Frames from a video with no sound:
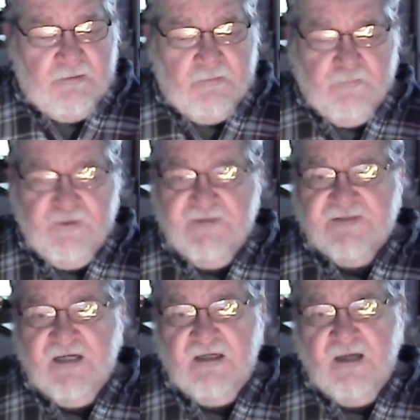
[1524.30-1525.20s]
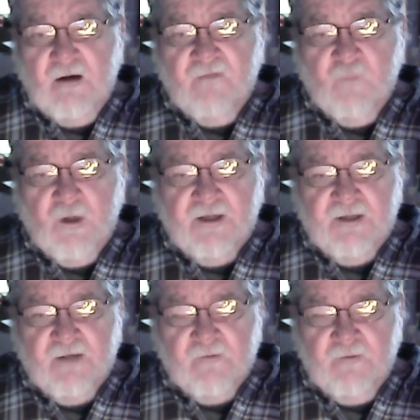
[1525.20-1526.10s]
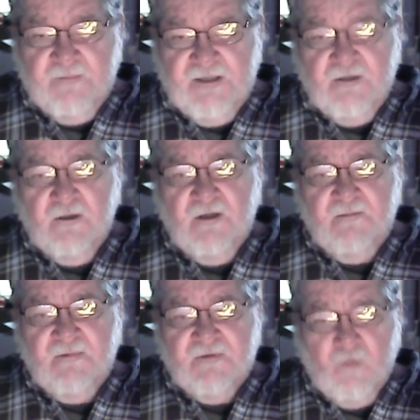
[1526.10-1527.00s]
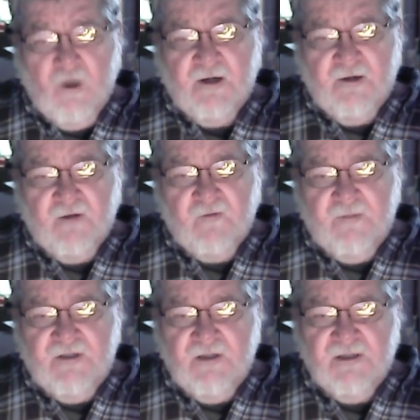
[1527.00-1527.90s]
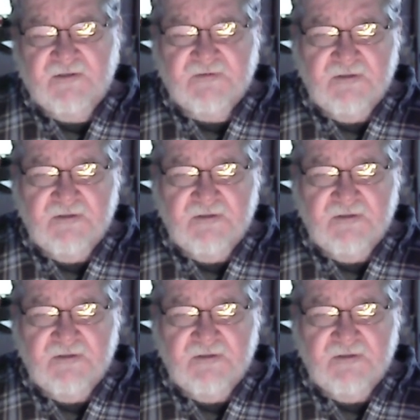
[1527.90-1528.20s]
please take care of one another and be good to one another, because